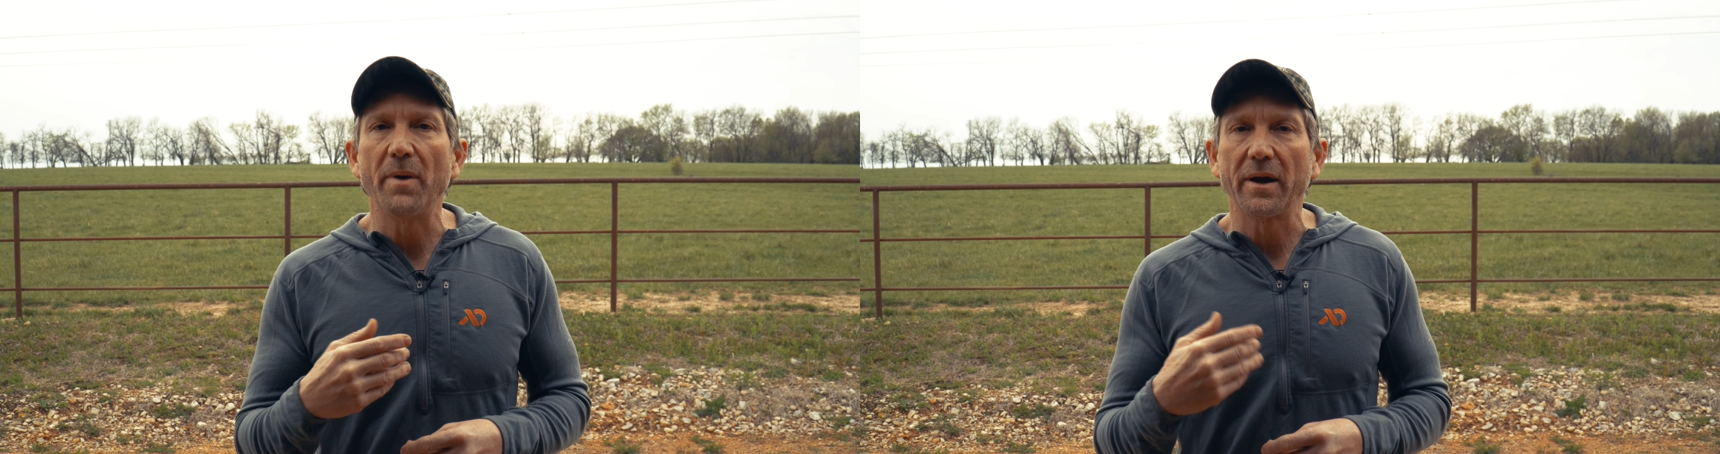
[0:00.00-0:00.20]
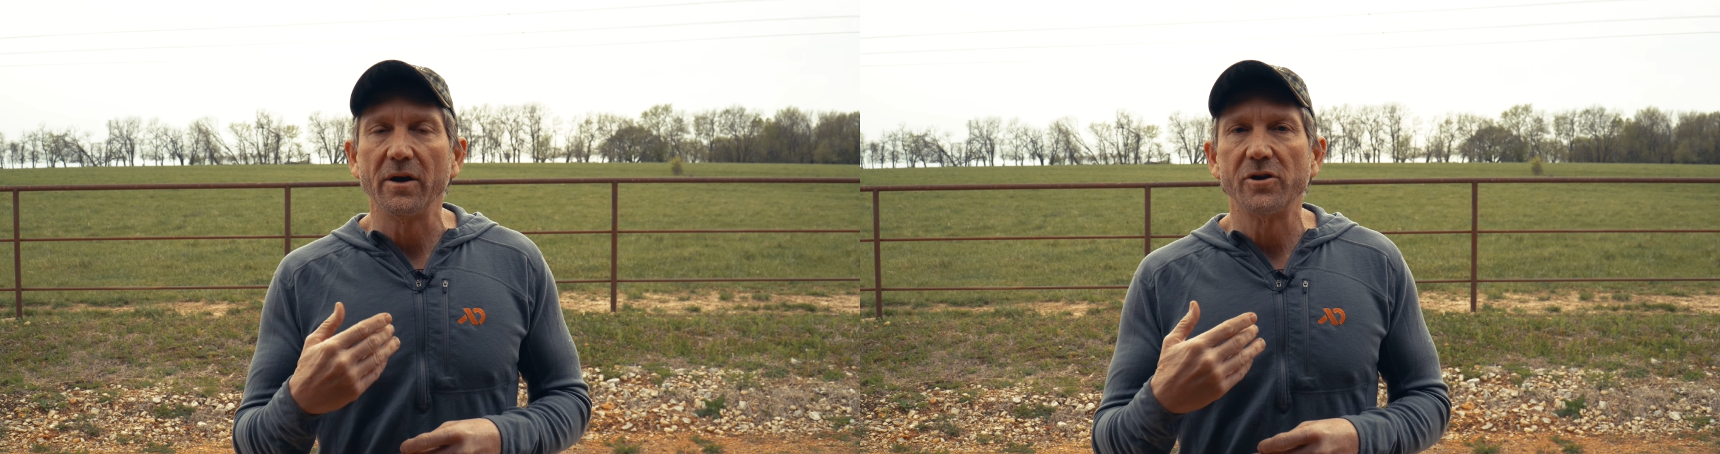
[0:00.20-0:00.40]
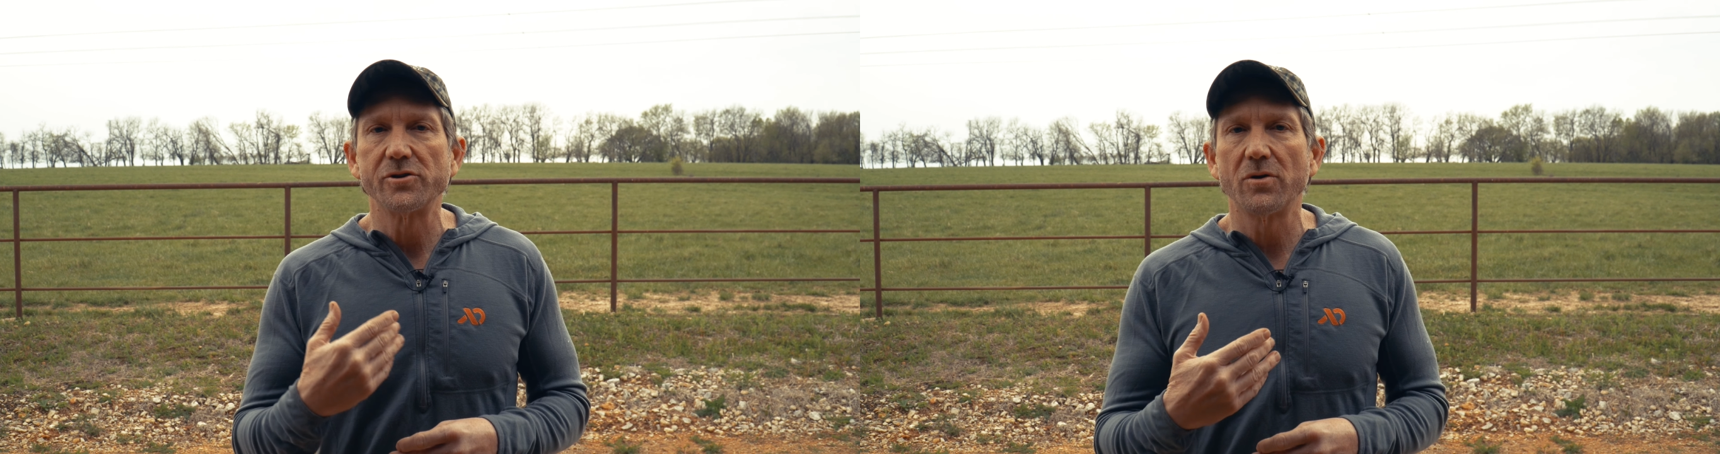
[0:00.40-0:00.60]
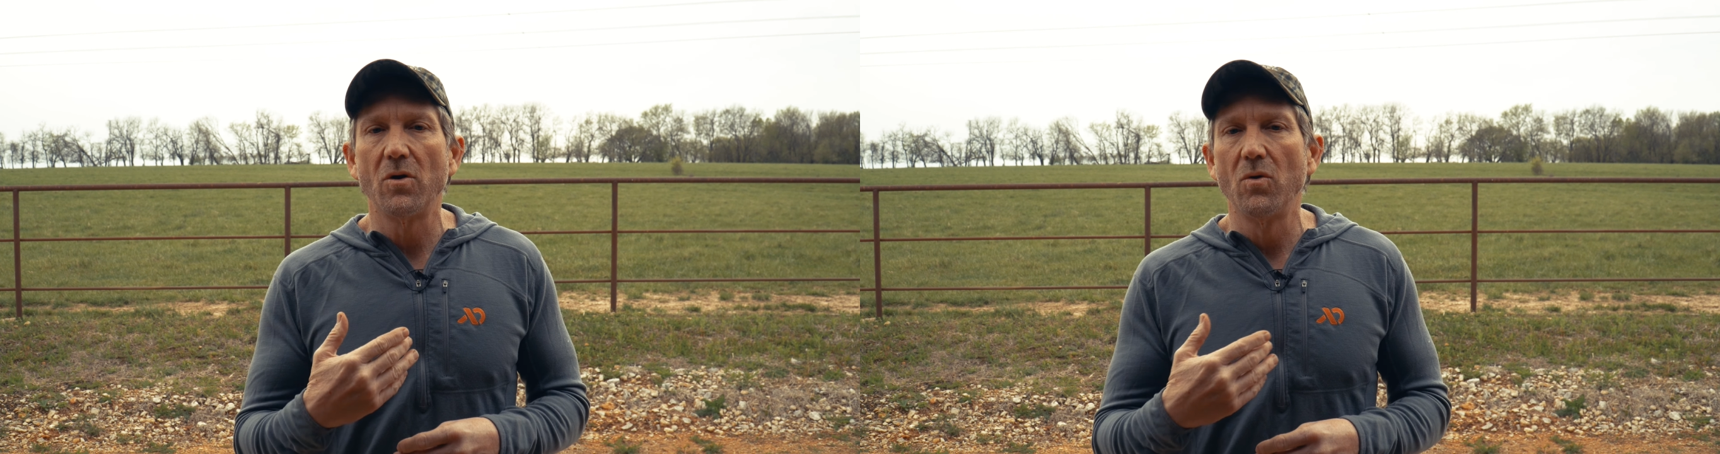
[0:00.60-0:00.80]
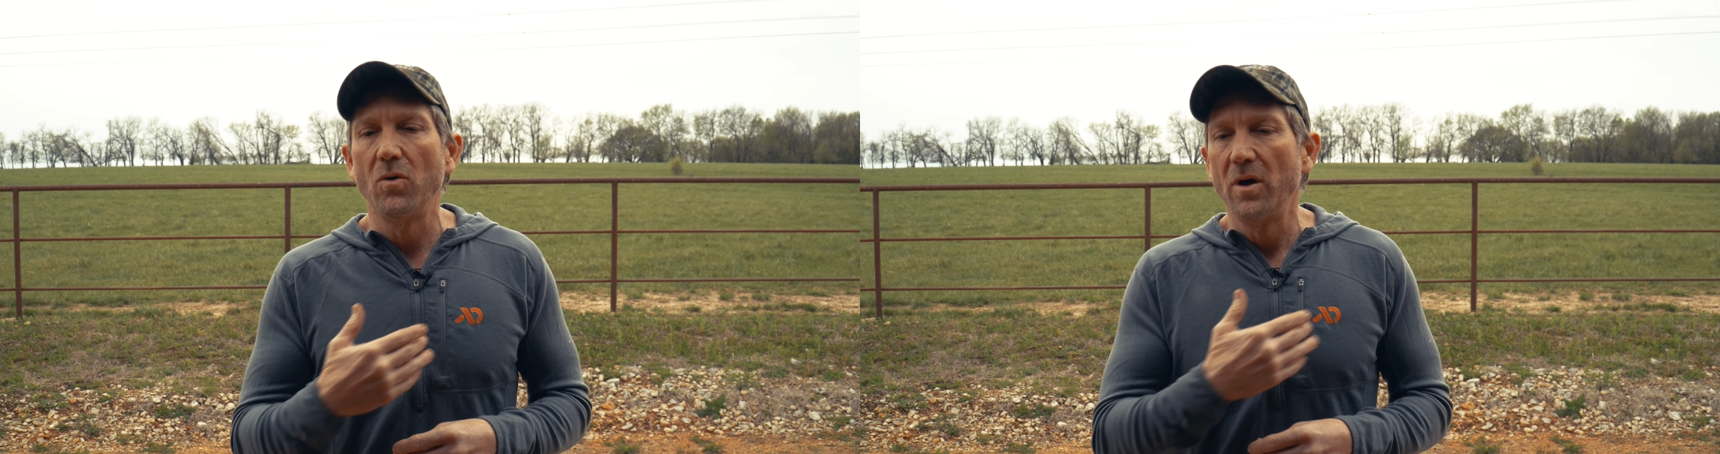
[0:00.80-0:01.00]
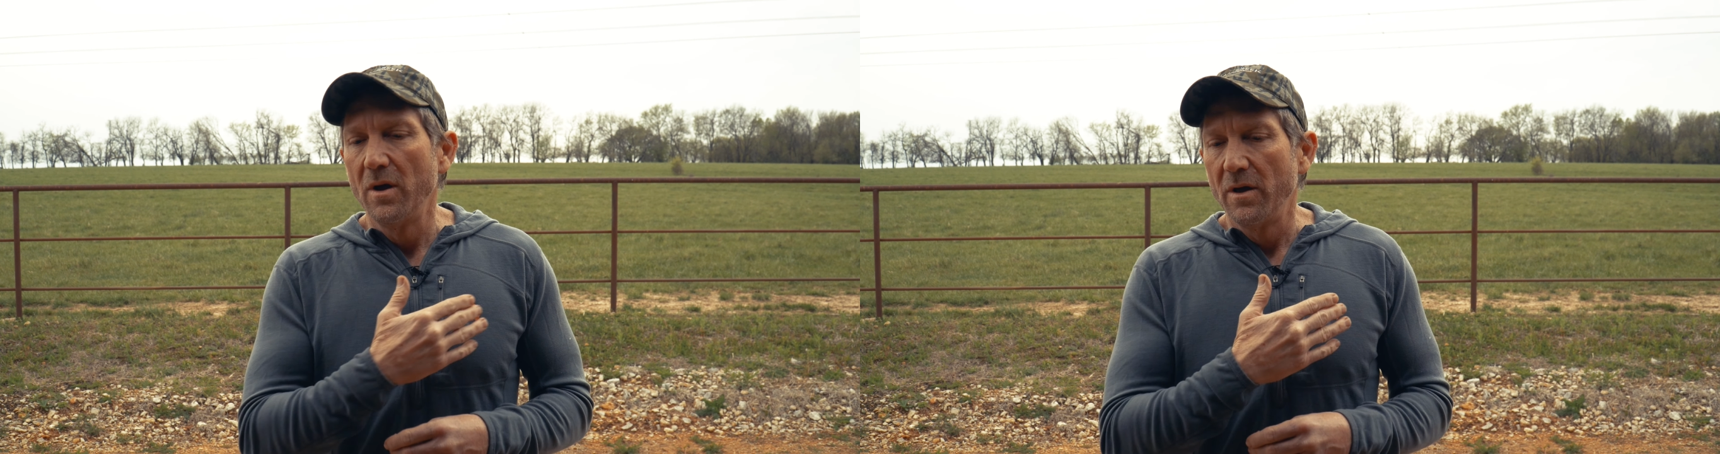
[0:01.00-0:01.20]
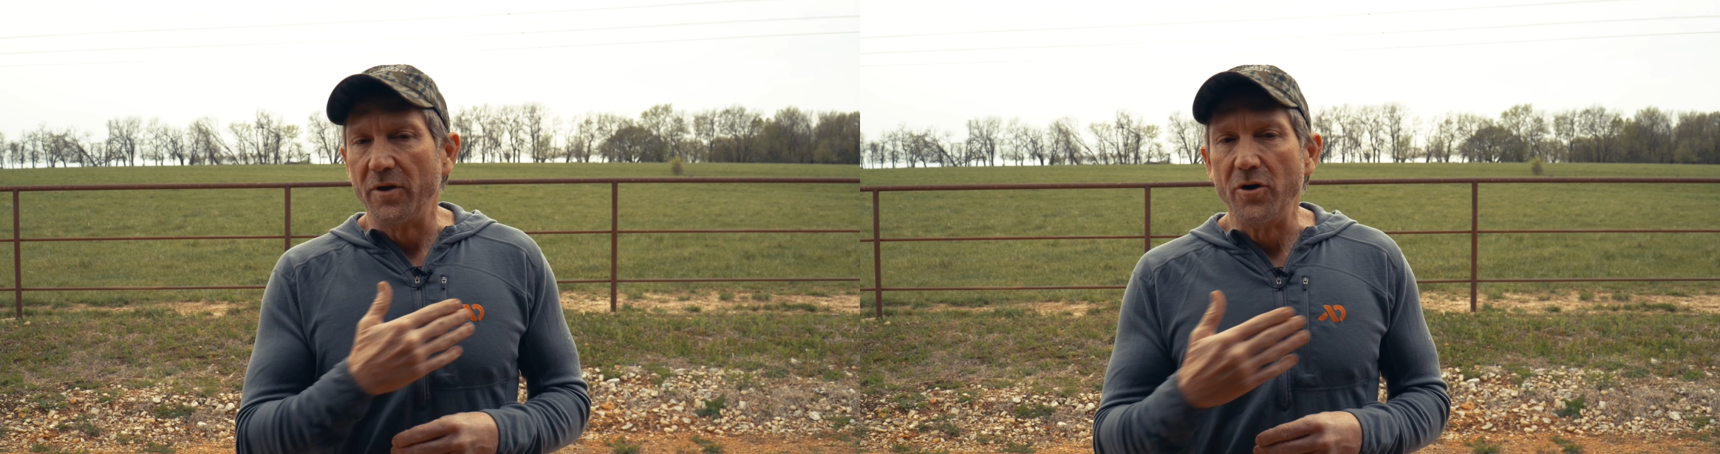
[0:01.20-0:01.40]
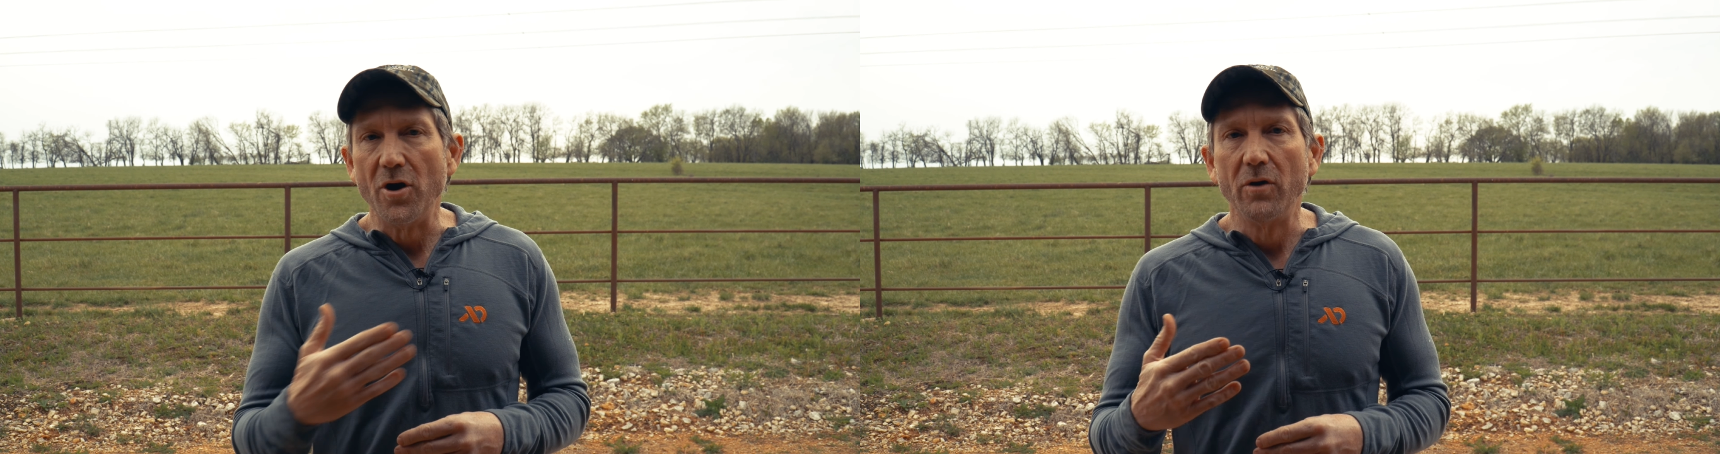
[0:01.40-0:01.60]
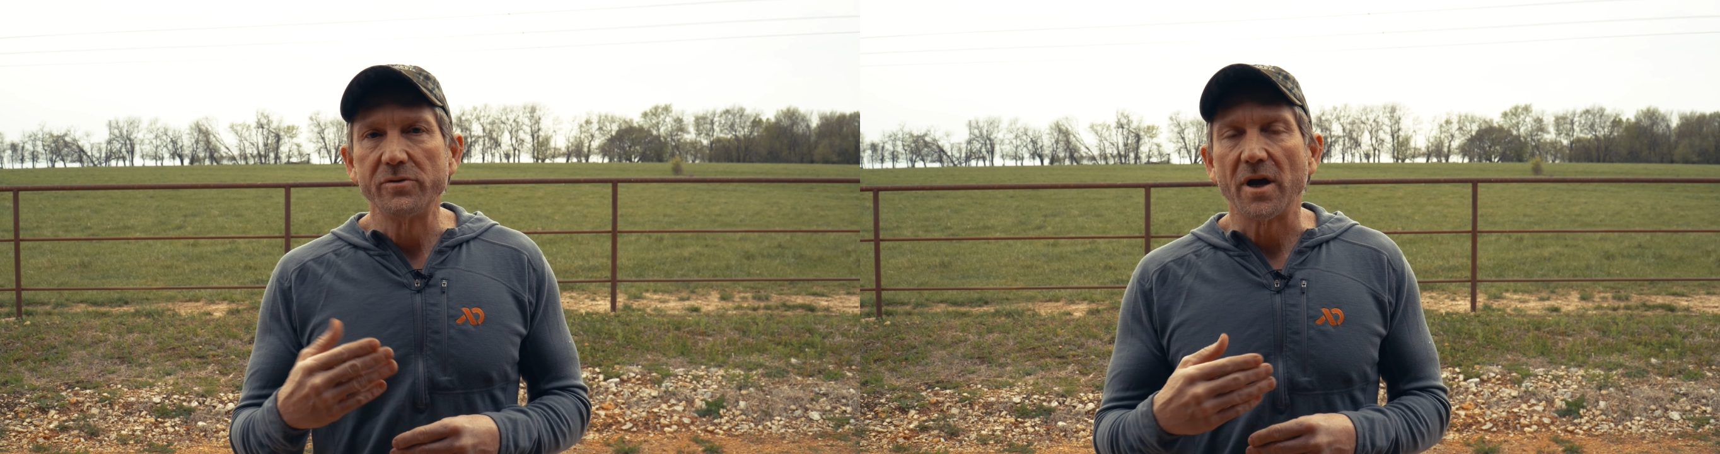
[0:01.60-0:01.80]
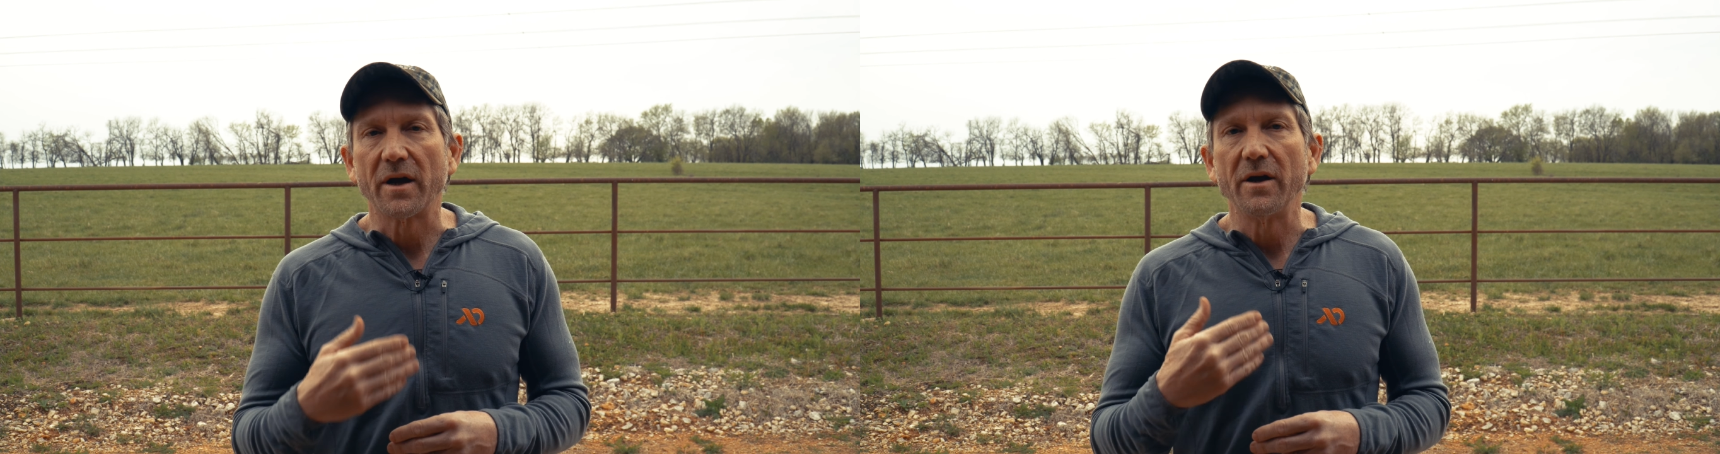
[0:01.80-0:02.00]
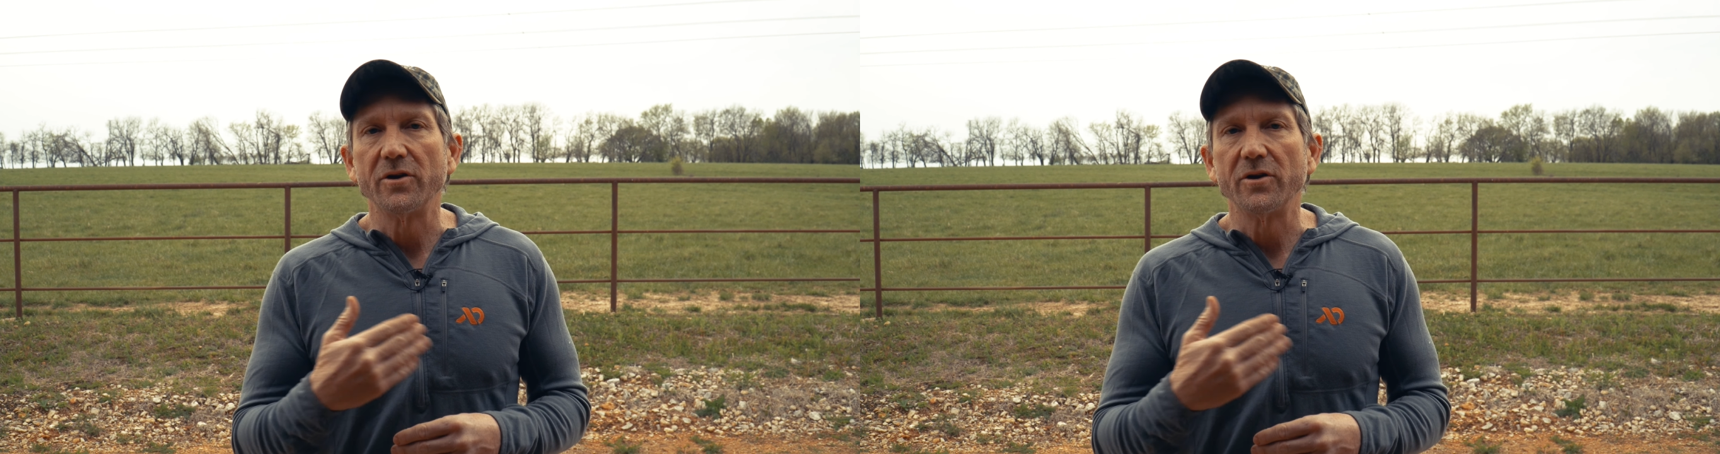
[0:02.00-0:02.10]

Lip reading: I can control the notes, I can